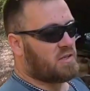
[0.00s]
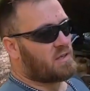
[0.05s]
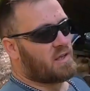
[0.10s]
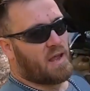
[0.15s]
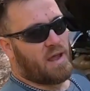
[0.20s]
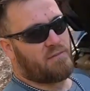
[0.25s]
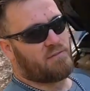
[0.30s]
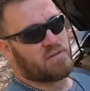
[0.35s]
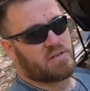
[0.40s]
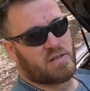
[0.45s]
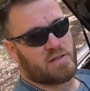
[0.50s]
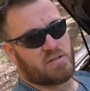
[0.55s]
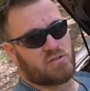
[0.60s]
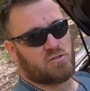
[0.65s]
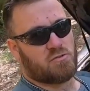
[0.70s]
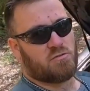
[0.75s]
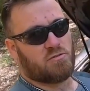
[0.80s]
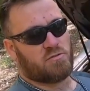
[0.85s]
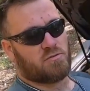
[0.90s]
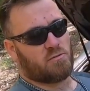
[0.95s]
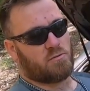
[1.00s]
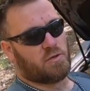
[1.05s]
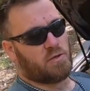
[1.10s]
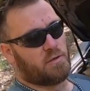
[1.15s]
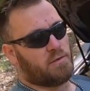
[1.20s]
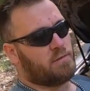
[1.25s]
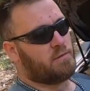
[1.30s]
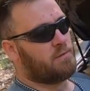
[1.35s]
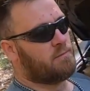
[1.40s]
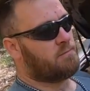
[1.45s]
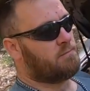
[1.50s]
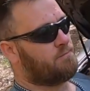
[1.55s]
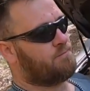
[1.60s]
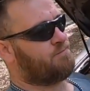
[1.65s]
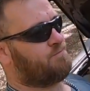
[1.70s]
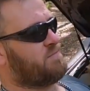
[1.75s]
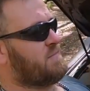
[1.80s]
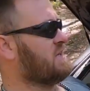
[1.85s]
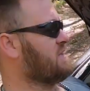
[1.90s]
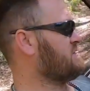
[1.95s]
haven't done a tune to it.
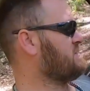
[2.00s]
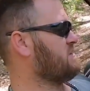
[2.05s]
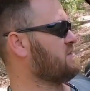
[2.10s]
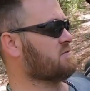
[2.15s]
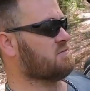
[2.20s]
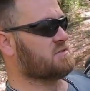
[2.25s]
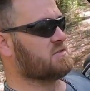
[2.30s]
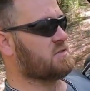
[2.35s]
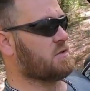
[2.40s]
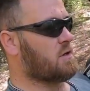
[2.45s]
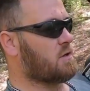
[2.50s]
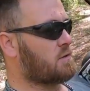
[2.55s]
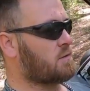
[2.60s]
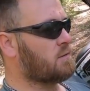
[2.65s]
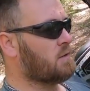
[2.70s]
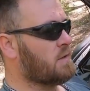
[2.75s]
It's still stock.